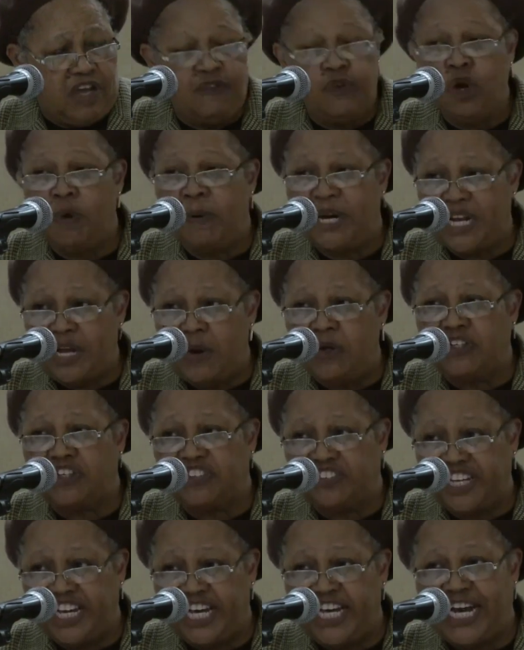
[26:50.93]
if nobody wants
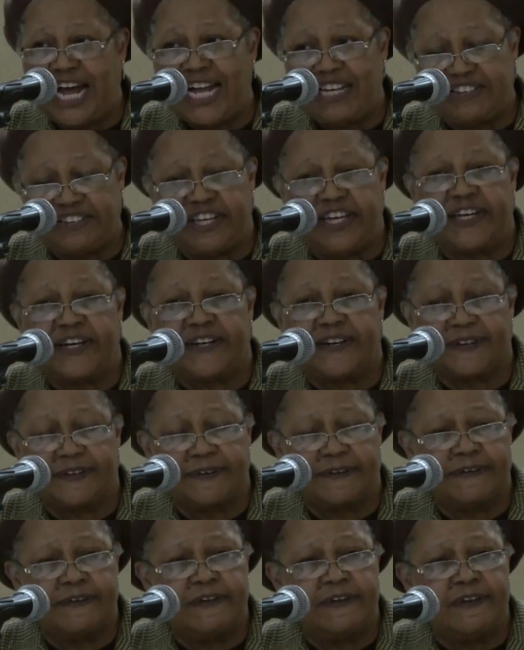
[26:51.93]
to say it, I'll say it.
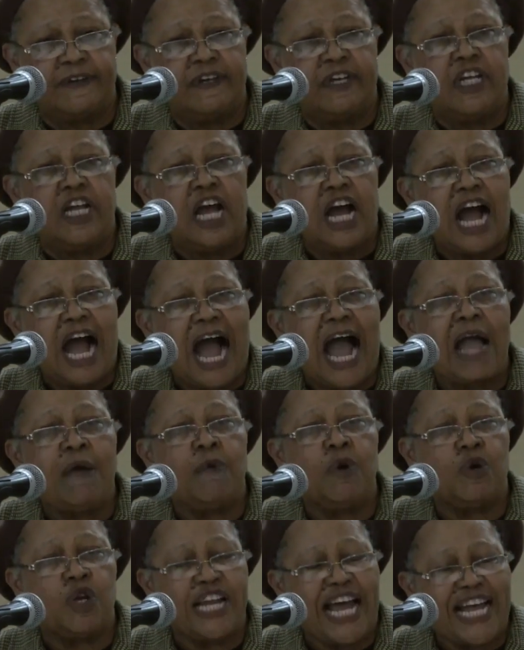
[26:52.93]
I
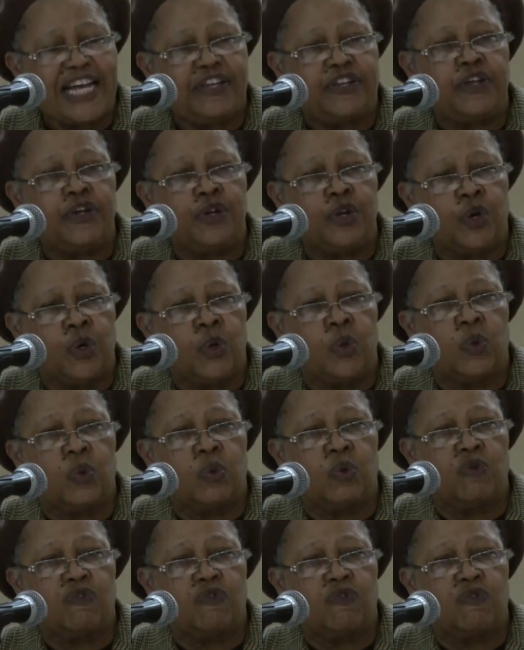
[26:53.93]
would like to know,